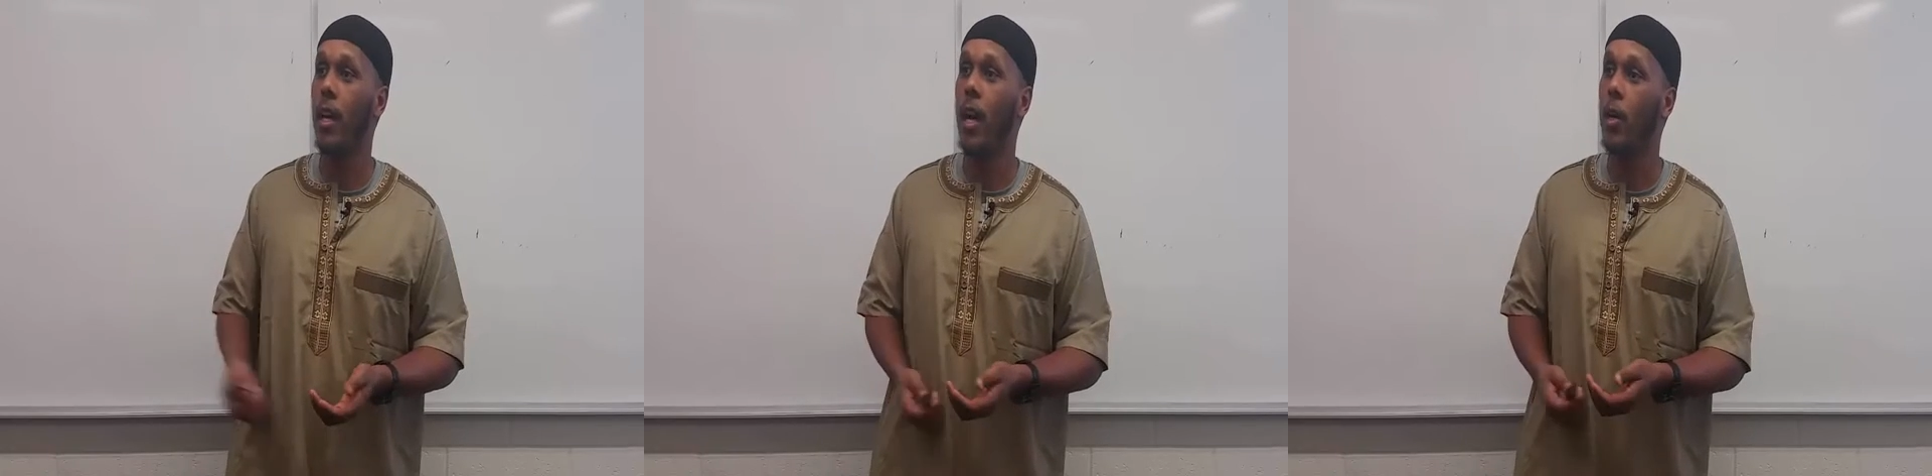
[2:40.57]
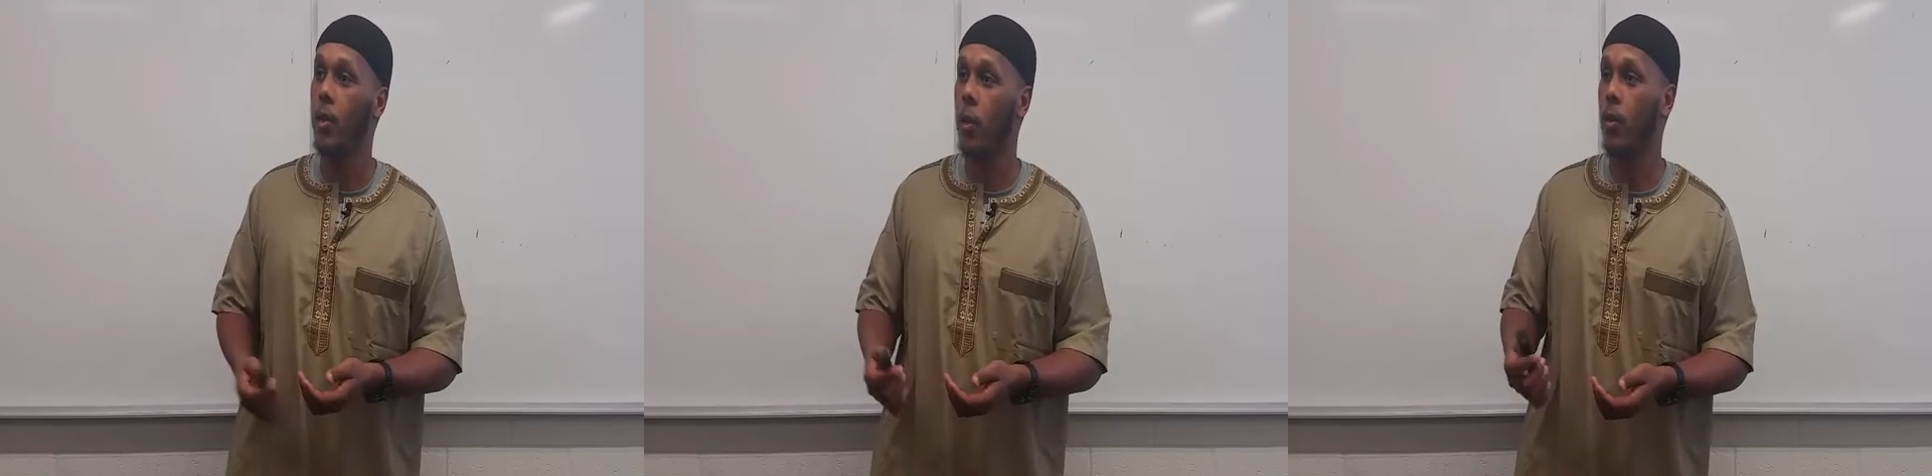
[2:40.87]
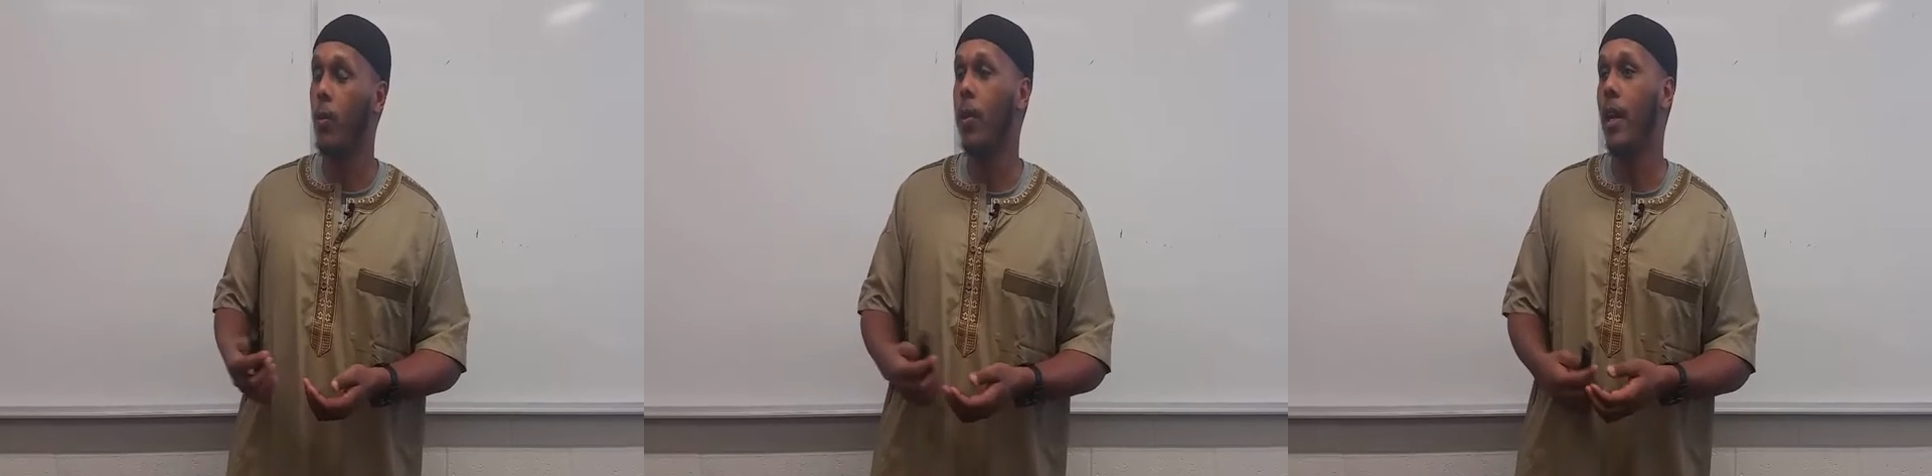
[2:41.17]

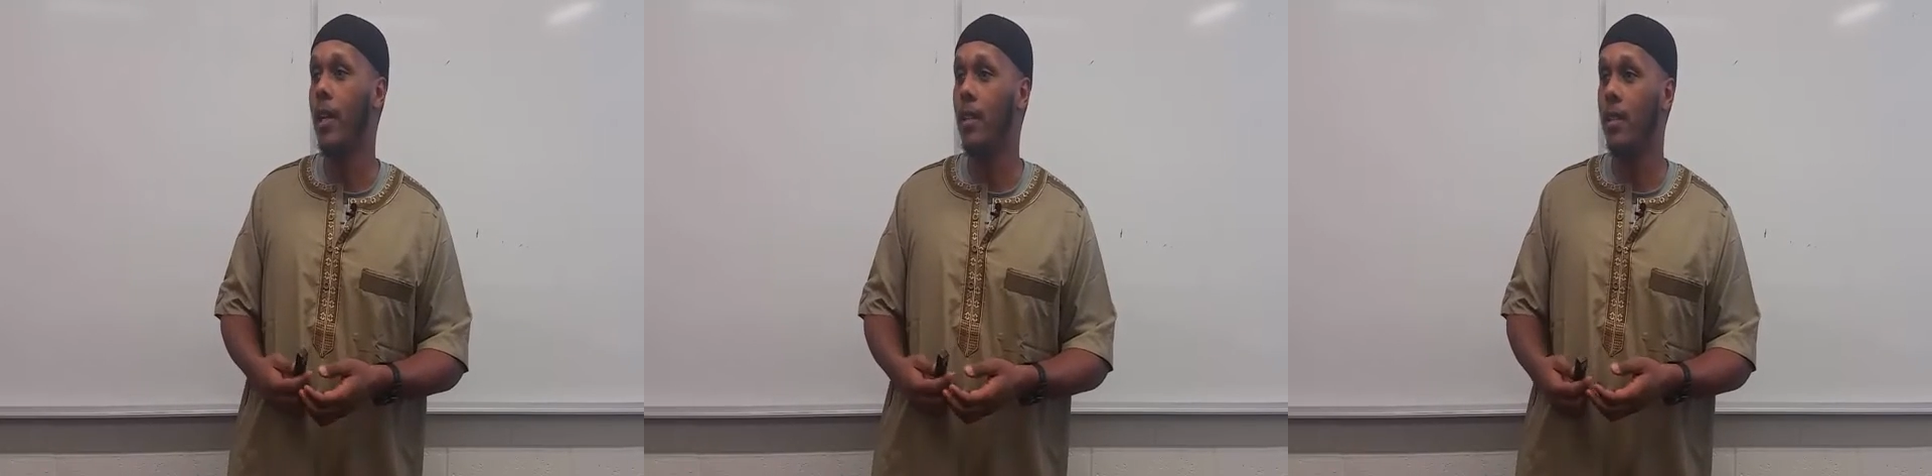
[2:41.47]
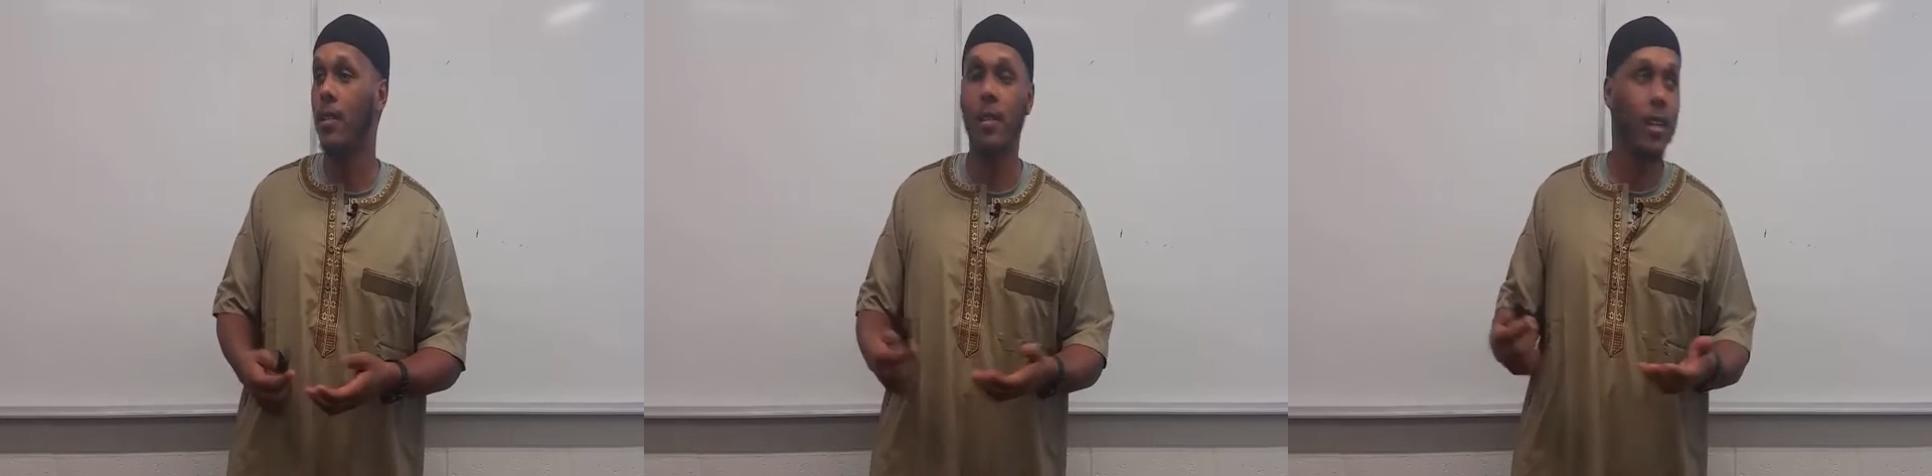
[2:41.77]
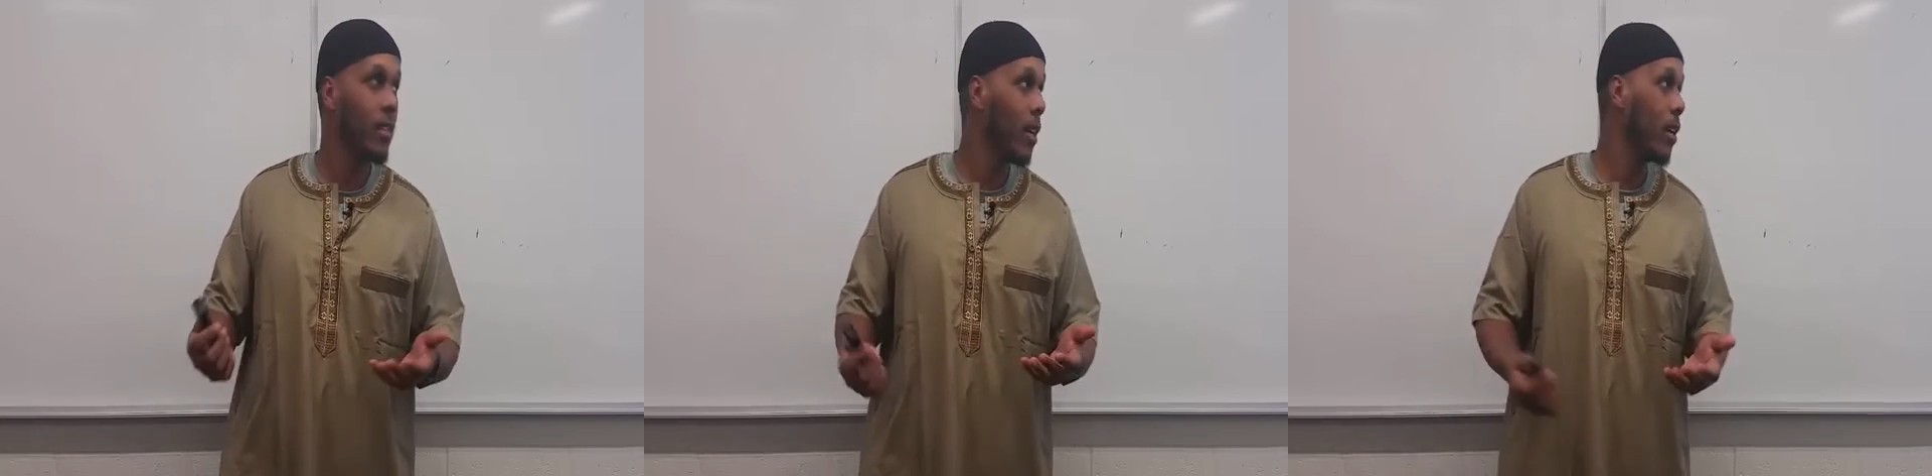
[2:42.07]
household appliances,
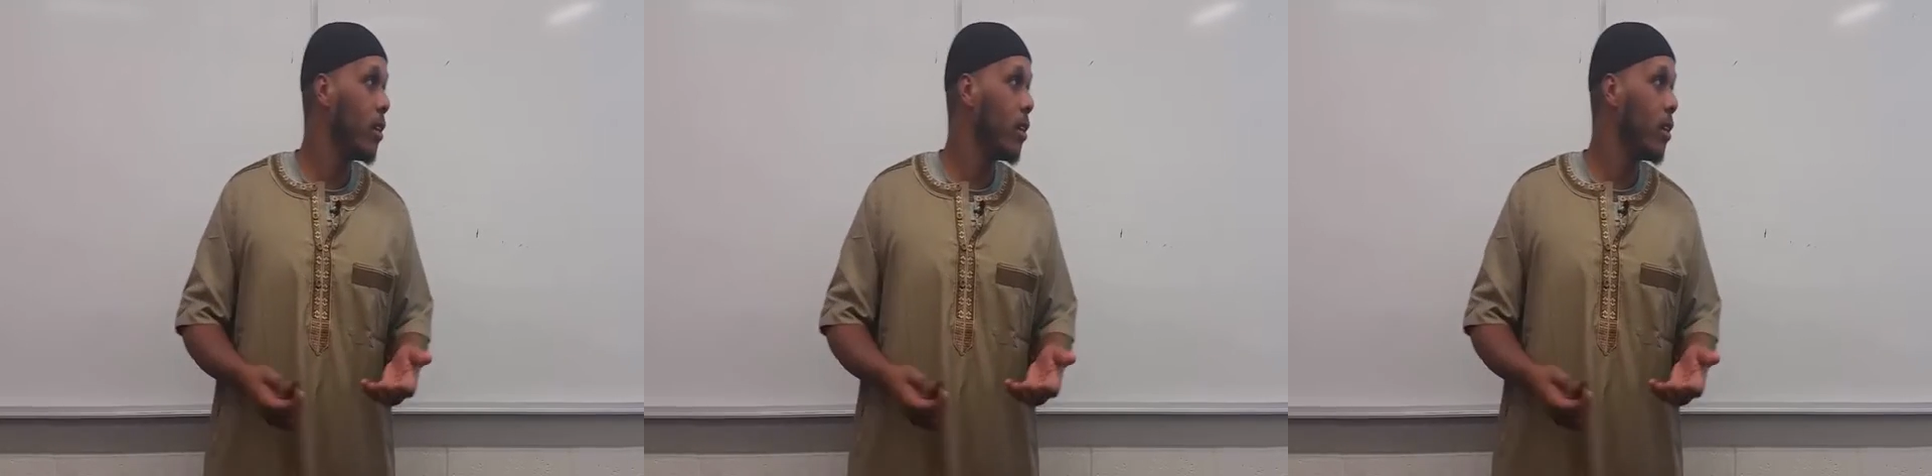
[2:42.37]
things that